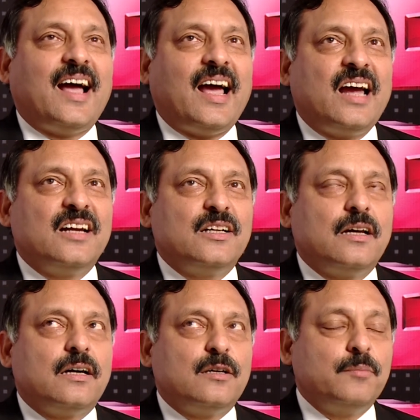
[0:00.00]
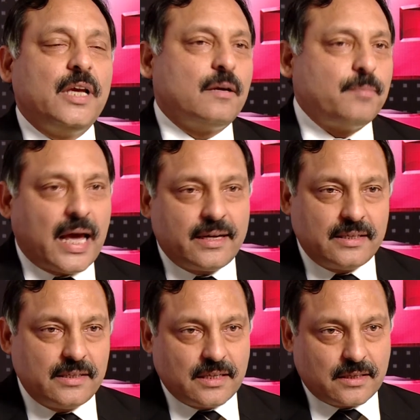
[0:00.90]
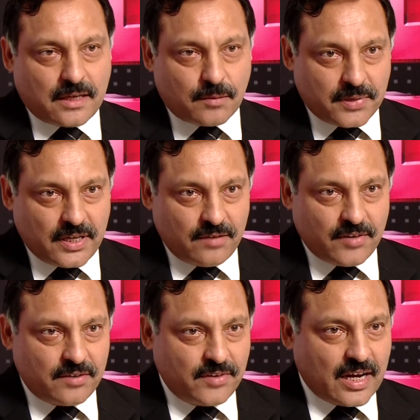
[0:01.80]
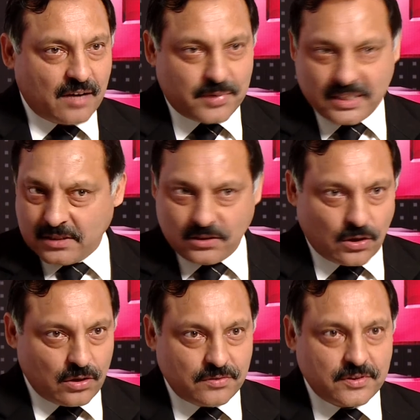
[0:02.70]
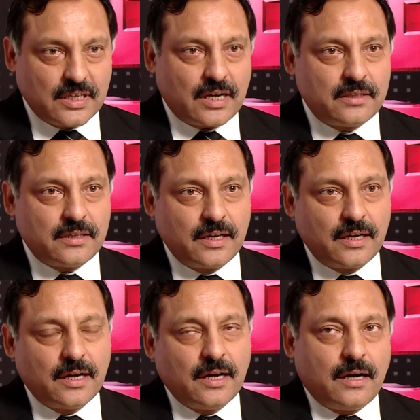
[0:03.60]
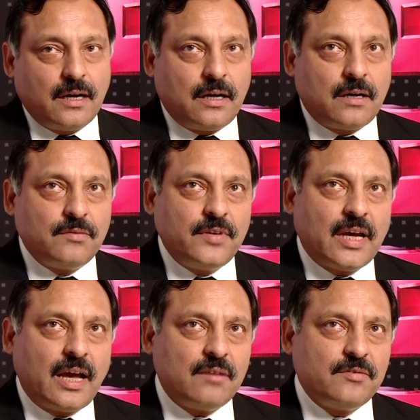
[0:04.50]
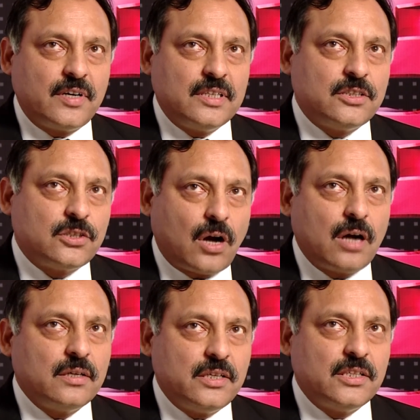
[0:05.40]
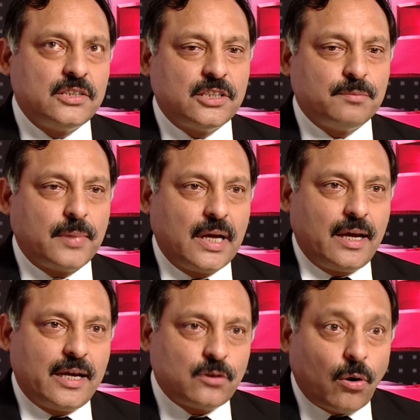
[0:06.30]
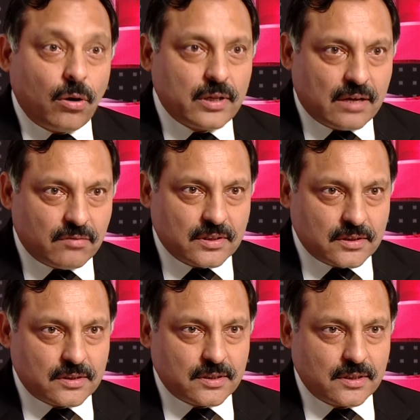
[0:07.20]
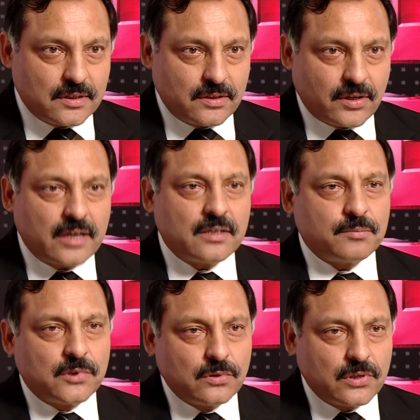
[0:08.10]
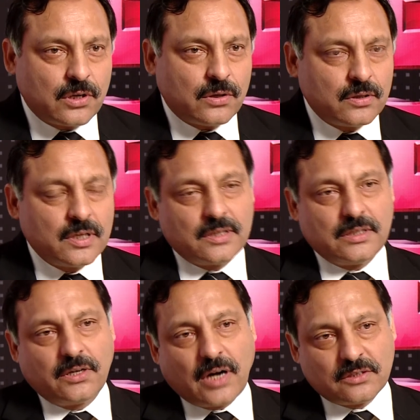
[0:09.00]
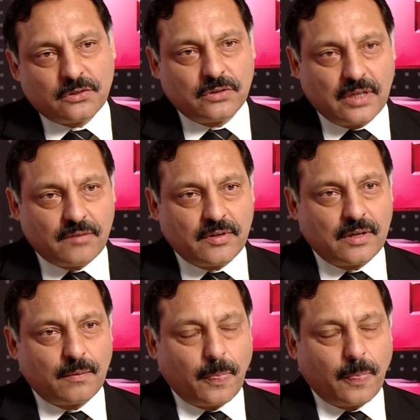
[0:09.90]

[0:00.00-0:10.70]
And uh, being a pan-India company where we have presence all over the country, uh, we have very strong leadership at all levels, right up to, you know, the grassroots level.